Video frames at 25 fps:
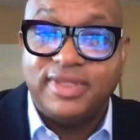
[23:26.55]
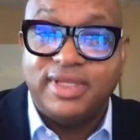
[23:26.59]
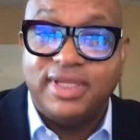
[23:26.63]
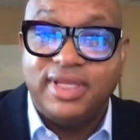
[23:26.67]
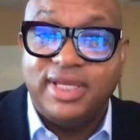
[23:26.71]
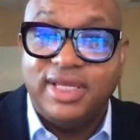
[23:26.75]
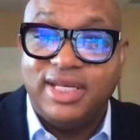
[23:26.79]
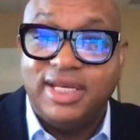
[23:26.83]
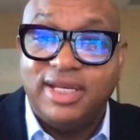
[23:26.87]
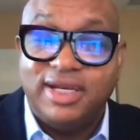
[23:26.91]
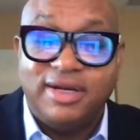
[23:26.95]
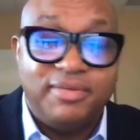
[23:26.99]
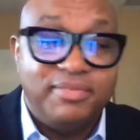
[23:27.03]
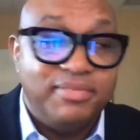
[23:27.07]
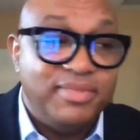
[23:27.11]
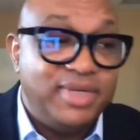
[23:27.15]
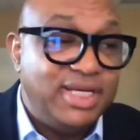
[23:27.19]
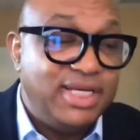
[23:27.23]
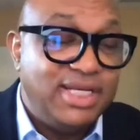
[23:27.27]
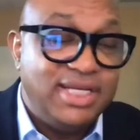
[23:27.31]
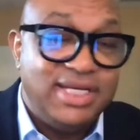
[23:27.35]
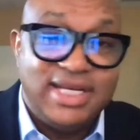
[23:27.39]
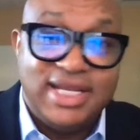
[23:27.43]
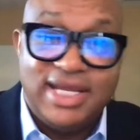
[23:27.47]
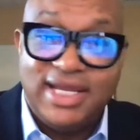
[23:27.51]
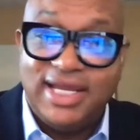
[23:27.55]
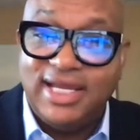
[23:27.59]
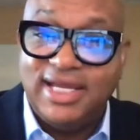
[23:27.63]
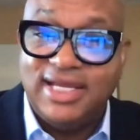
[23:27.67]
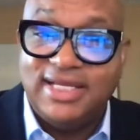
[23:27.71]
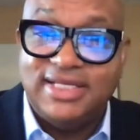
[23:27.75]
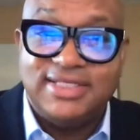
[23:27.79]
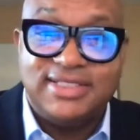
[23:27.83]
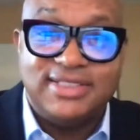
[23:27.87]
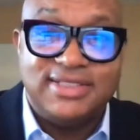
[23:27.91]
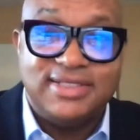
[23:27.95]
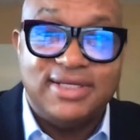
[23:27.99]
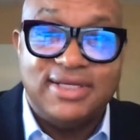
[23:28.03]
And there are many
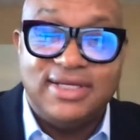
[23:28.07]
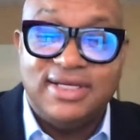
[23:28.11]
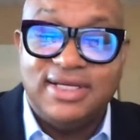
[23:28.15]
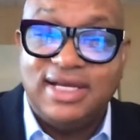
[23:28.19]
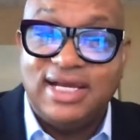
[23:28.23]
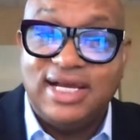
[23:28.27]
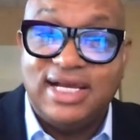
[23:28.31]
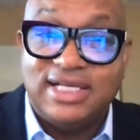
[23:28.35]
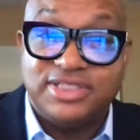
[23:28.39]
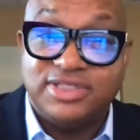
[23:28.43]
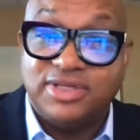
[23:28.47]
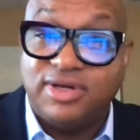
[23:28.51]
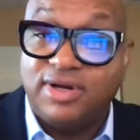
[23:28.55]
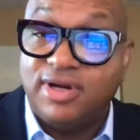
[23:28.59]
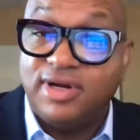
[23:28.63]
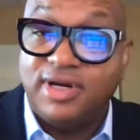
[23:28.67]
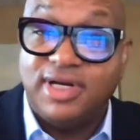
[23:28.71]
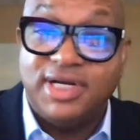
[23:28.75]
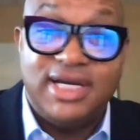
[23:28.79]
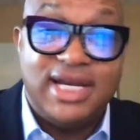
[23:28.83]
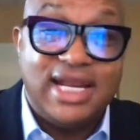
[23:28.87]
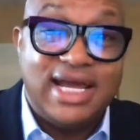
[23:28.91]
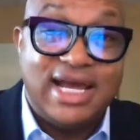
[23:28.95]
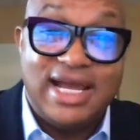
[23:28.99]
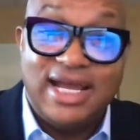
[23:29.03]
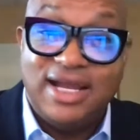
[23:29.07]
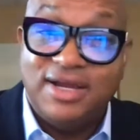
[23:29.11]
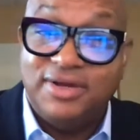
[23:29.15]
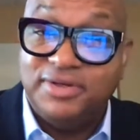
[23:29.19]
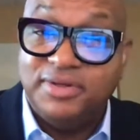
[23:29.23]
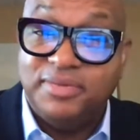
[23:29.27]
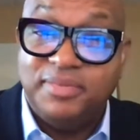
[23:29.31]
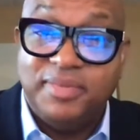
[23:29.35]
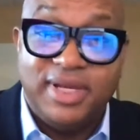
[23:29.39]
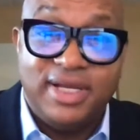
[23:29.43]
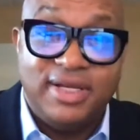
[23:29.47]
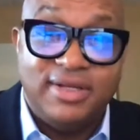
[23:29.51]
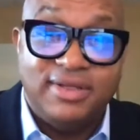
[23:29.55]
days I saw her die on the
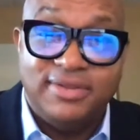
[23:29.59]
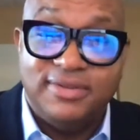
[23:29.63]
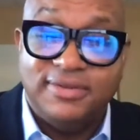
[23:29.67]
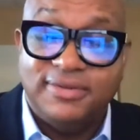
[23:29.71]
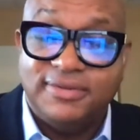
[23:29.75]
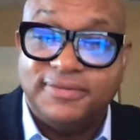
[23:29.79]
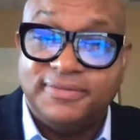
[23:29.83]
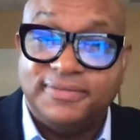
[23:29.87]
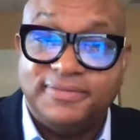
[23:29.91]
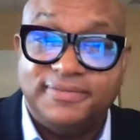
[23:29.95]
mountain.